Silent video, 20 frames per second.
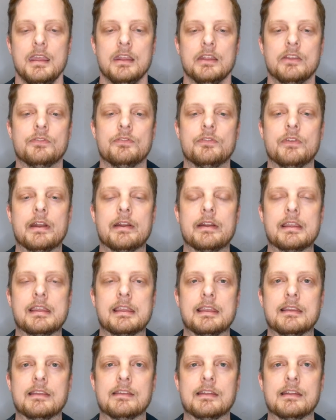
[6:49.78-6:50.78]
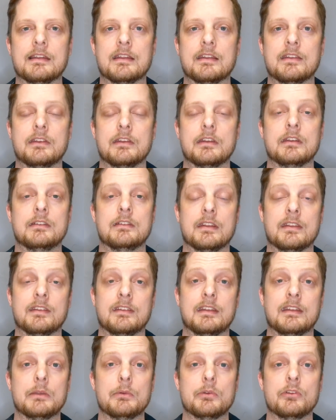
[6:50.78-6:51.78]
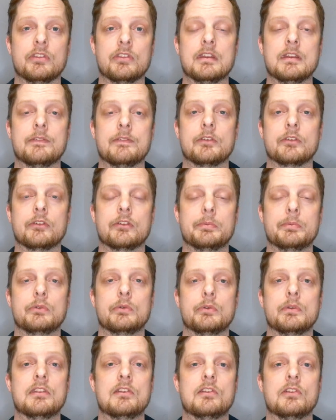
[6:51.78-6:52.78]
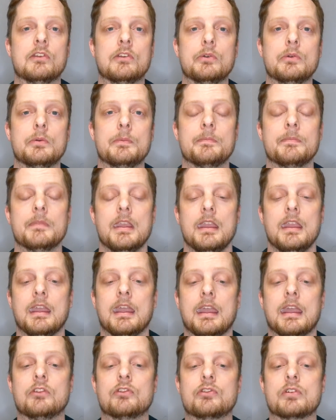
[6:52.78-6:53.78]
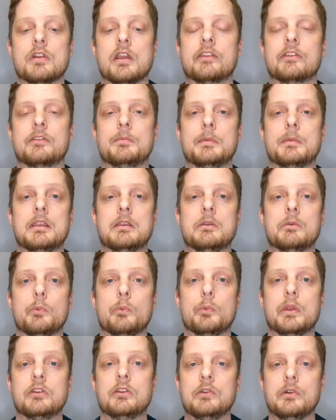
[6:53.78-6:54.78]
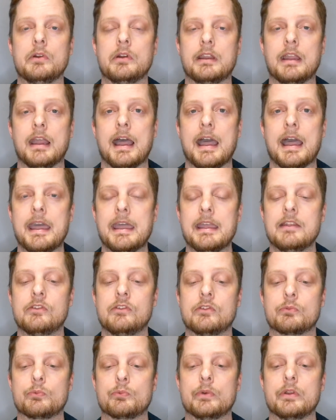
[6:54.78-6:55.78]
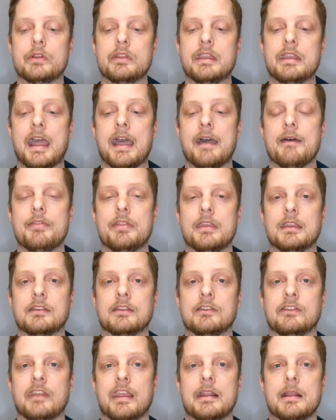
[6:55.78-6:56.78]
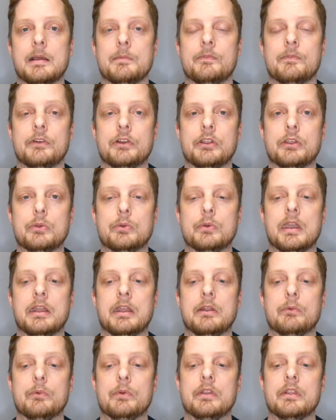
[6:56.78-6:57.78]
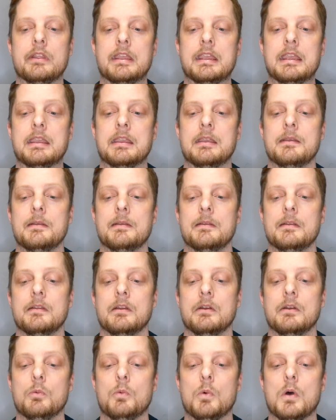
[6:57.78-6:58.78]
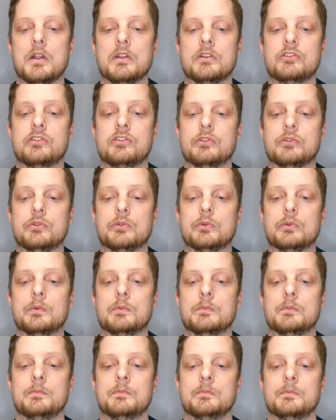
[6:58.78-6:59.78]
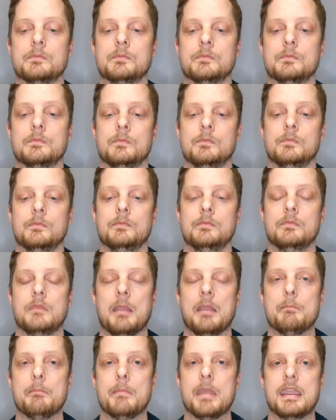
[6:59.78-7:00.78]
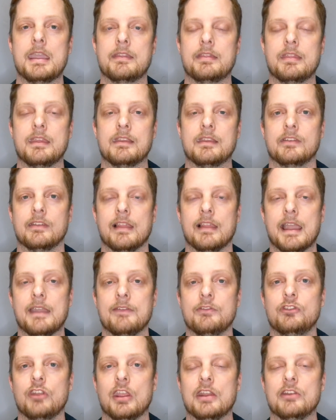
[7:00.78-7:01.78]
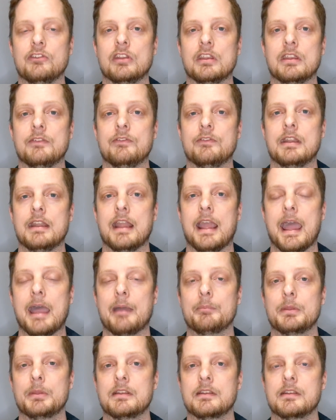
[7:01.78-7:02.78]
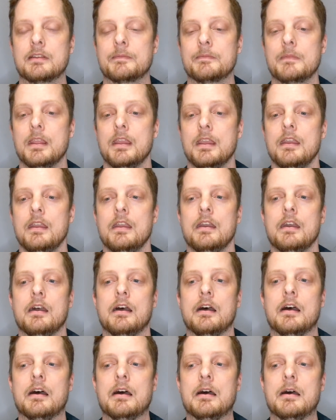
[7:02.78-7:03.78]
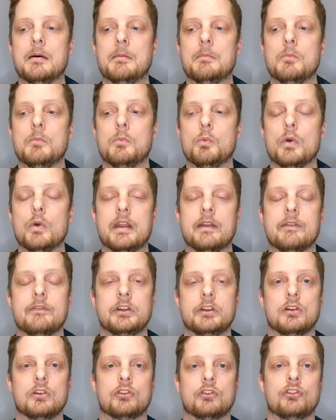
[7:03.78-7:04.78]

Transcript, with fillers: It's very easy to distinguish the difference between the two. And trust me, when your guides really have things set up for you and really want to make this life-changing event happen, um, whatever you're